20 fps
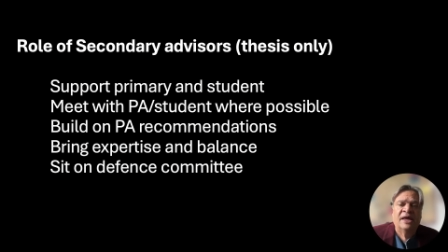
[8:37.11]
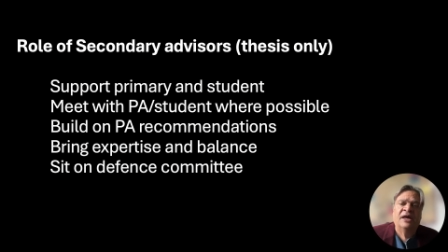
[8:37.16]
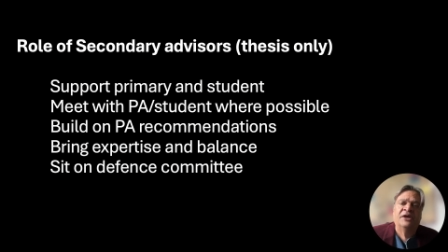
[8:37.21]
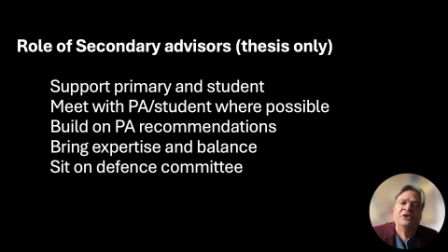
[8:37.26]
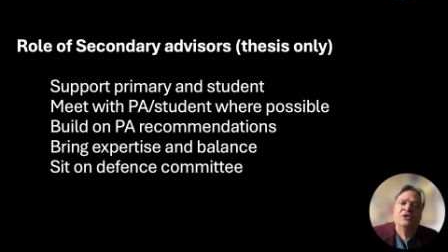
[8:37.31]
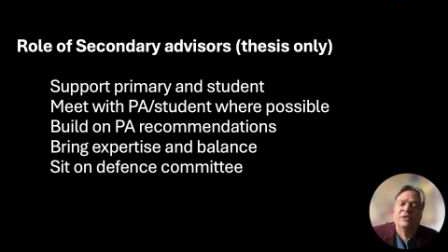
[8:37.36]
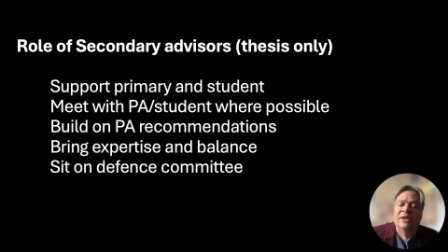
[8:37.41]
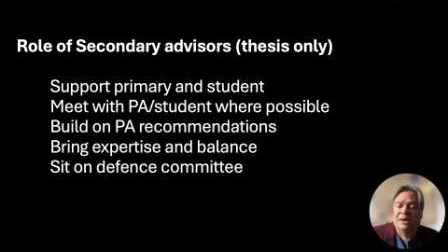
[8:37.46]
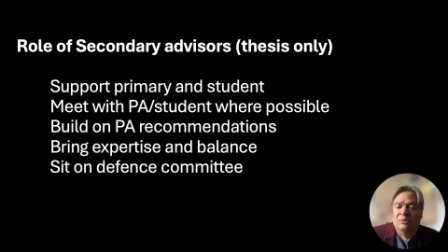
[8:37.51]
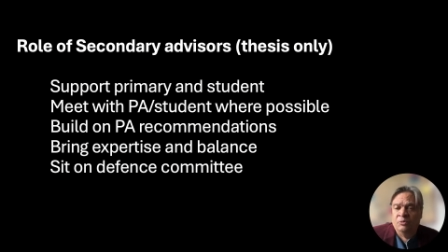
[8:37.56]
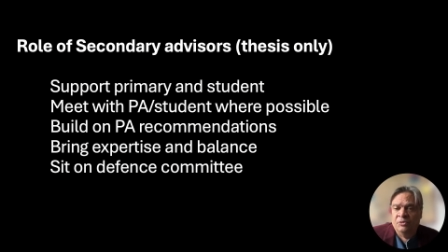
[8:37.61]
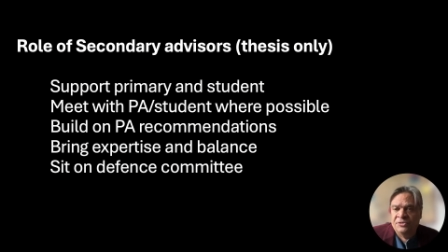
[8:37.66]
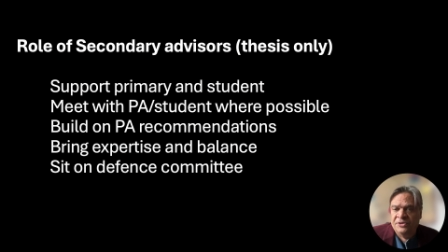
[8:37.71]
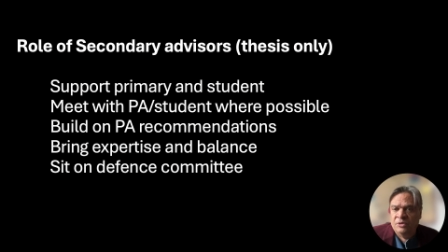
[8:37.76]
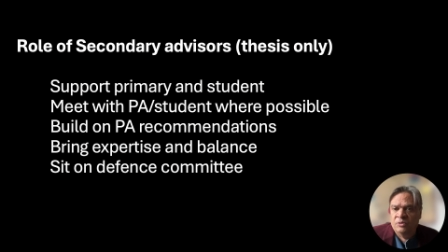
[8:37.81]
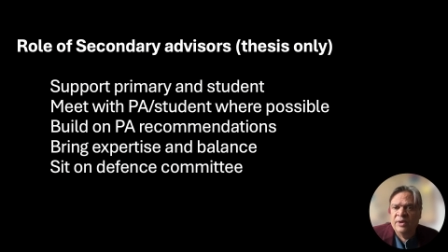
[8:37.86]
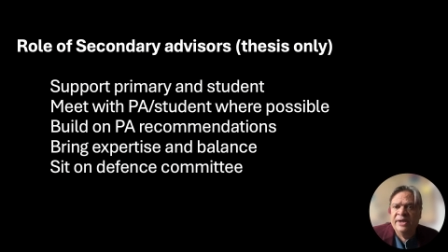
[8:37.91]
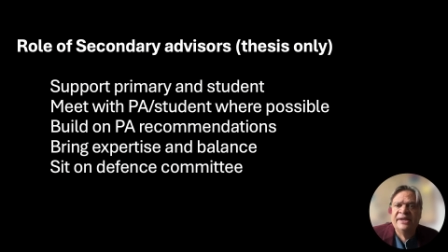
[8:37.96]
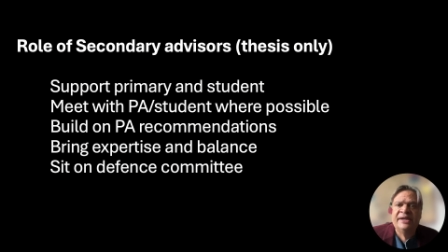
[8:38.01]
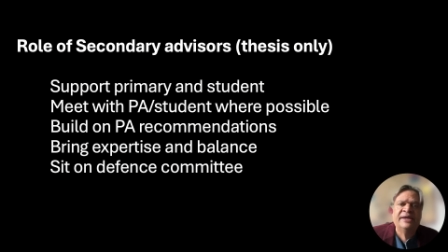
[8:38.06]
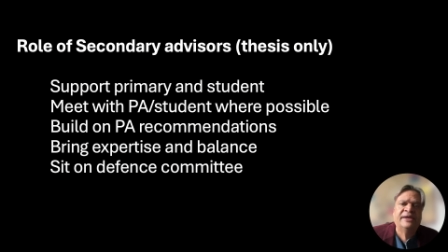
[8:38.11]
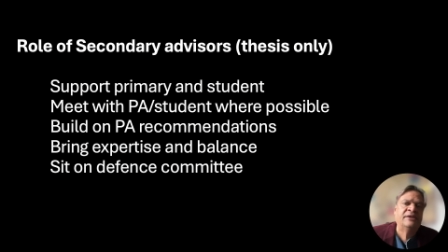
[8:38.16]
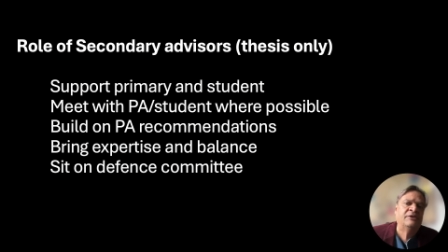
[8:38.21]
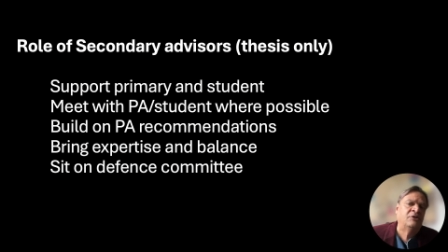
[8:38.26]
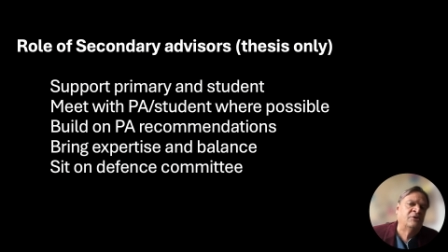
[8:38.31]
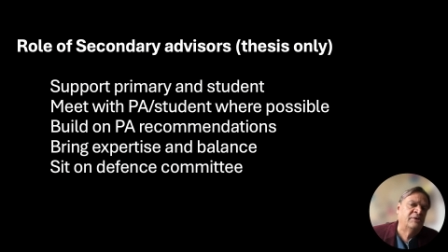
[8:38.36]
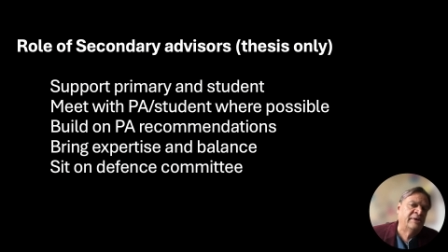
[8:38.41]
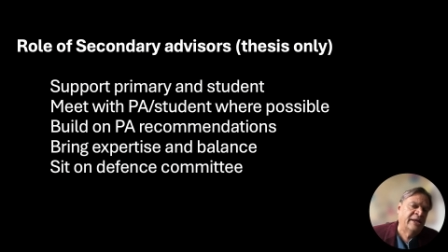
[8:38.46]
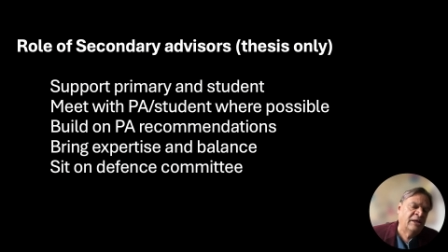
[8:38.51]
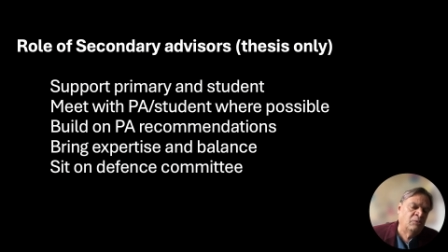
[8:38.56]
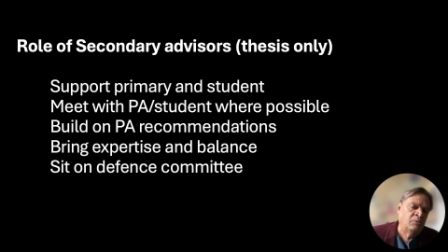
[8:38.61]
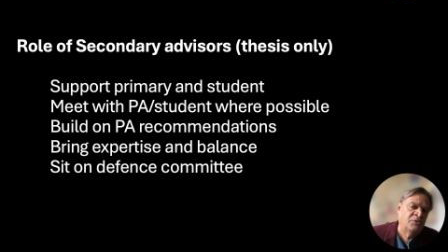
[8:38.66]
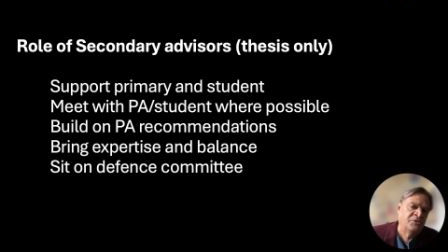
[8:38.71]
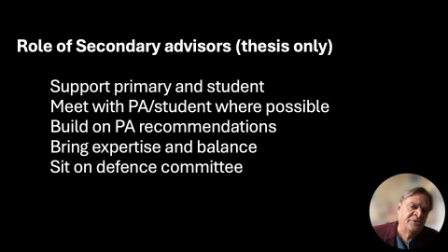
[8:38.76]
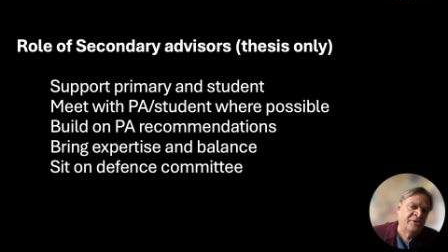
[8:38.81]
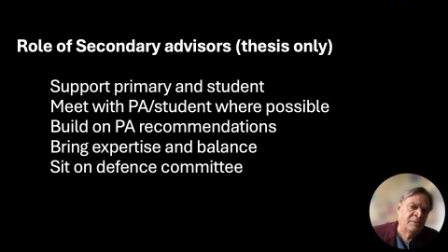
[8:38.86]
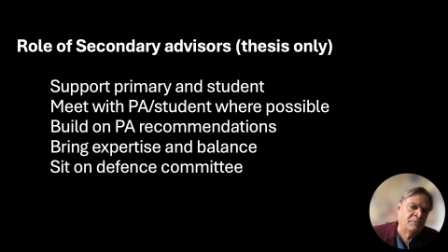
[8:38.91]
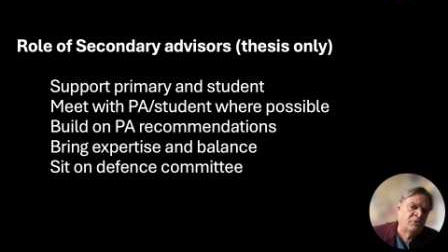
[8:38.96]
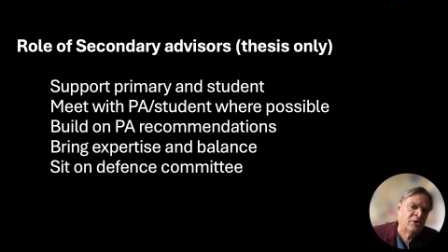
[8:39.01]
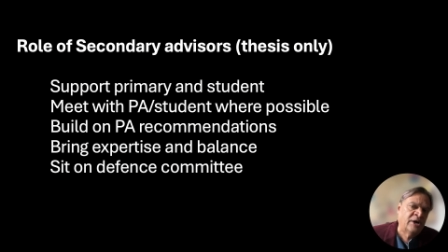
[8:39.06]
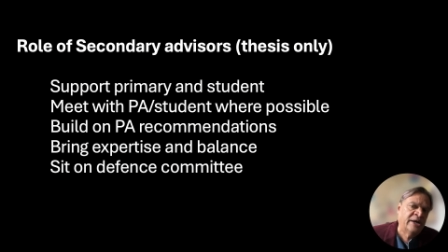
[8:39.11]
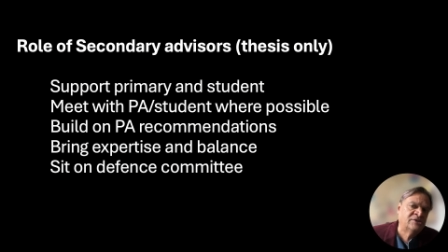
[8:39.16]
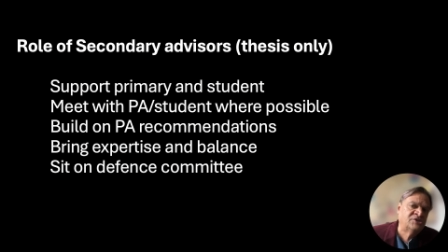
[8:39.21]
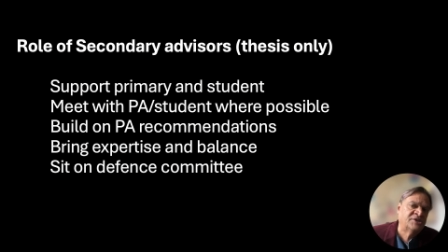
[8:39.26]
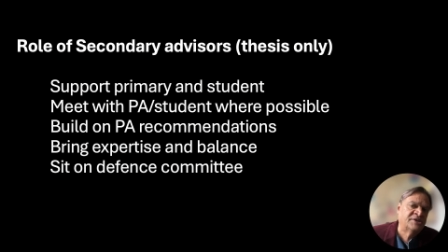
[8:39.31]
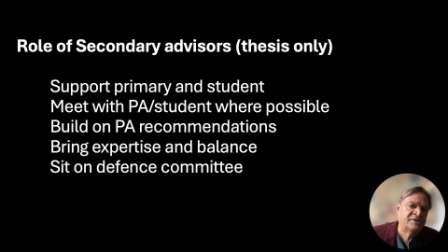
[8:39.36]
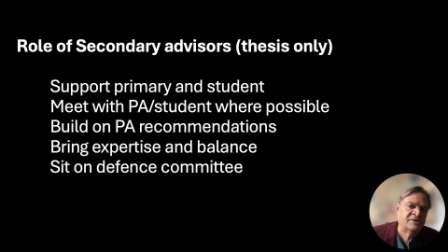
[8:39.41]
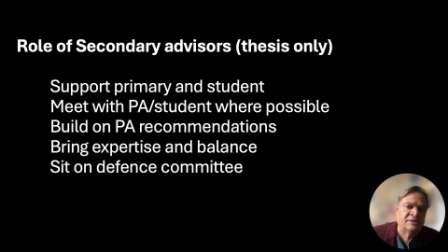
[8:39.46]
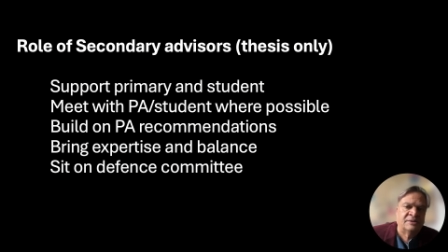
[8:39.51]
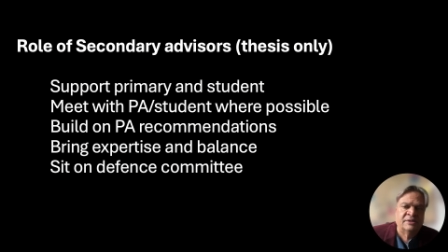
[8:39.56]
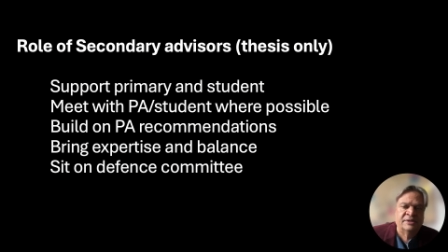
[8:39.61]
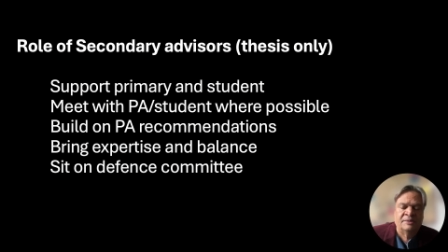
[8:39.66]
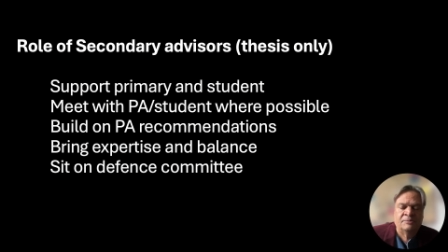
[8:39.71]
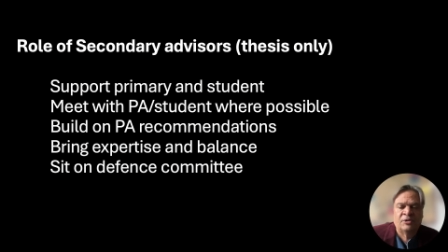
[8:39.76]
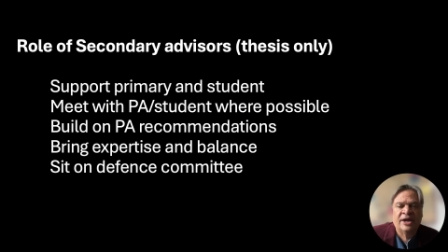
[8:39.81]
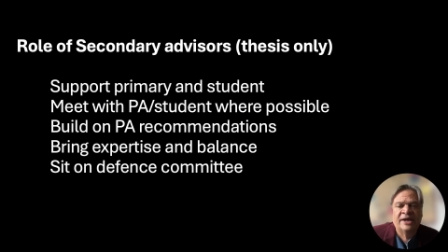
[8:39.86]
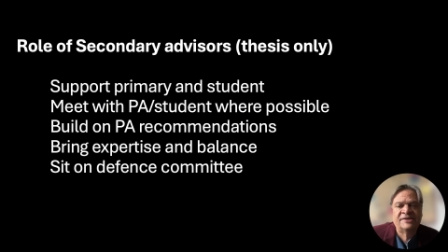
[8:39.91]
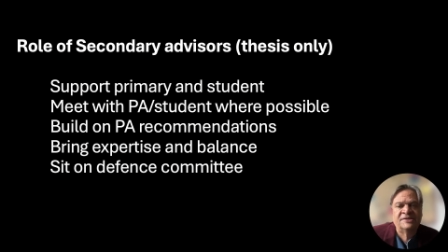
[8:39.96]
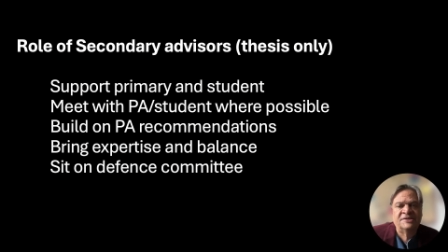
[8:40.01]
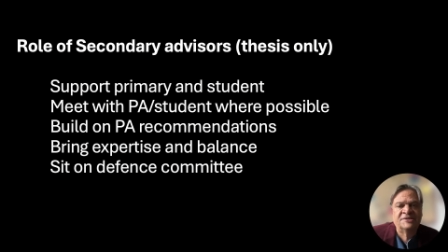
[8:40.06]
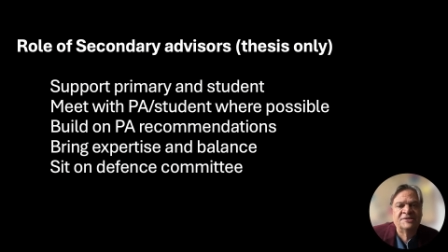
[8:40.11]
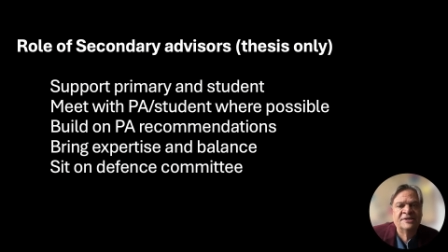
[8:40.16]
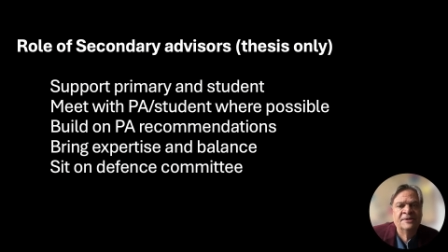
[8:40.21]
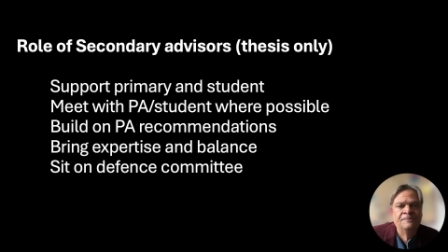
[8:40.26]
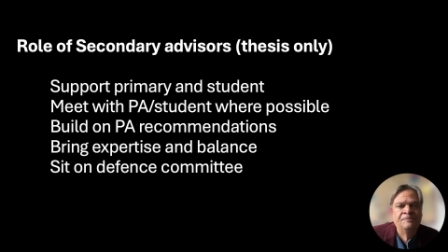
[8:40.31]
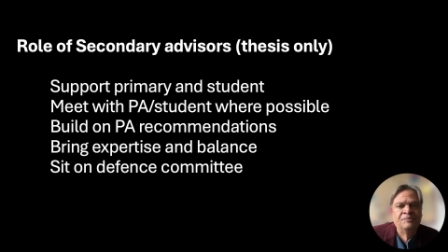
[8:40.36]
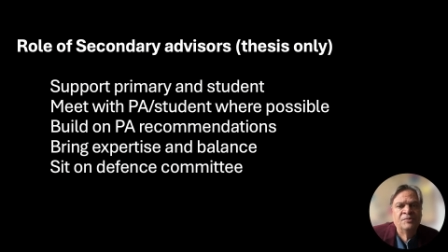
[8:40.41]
You'll help with their writing, you can help with their project and their practice,